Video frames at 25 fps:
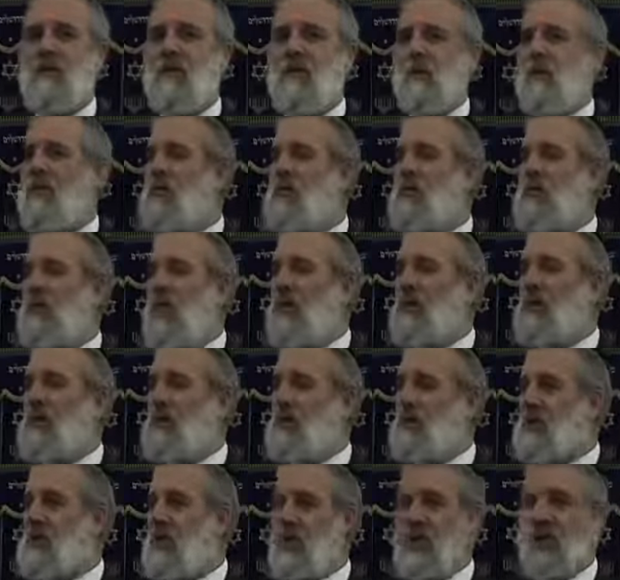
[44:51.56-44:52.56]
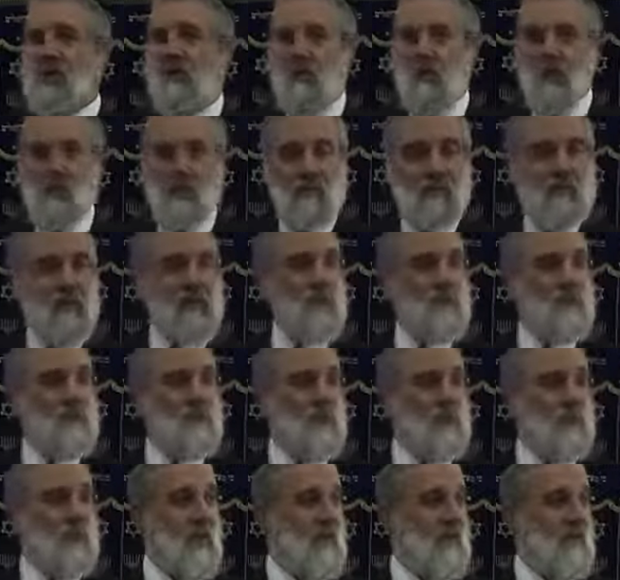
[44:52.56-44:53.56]
don't take the cheeks while the mother
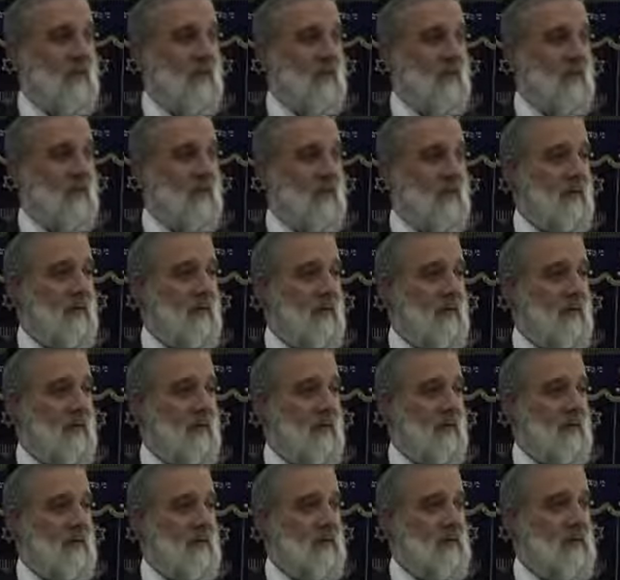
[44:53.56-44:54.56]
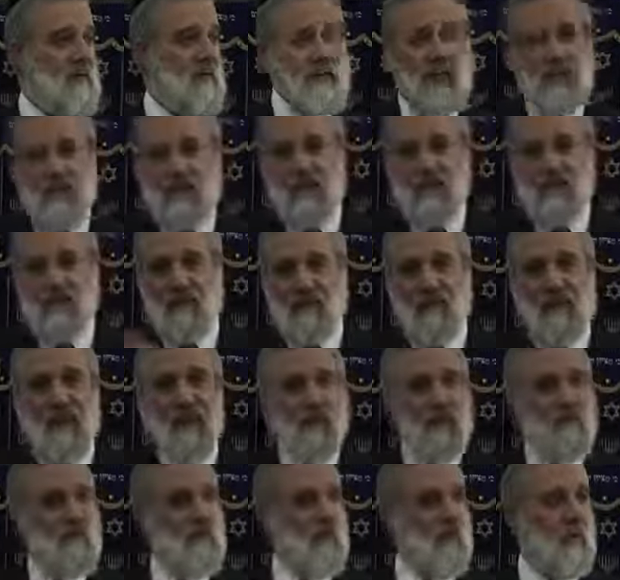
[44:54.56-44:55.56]
is there send up the
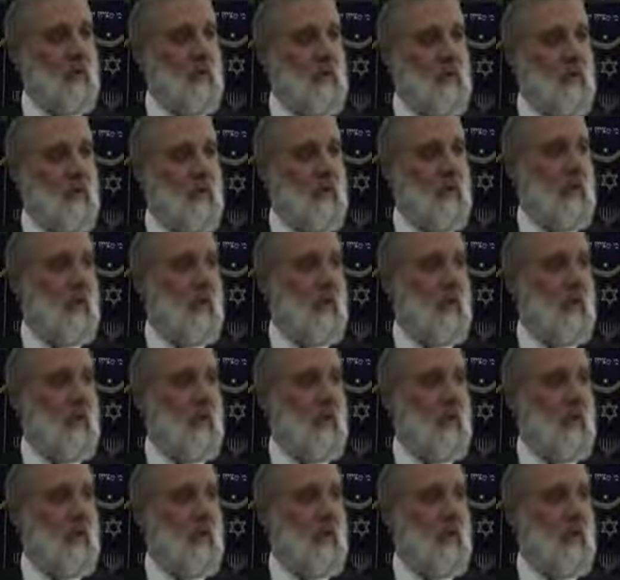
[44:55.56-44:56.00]
mother bird,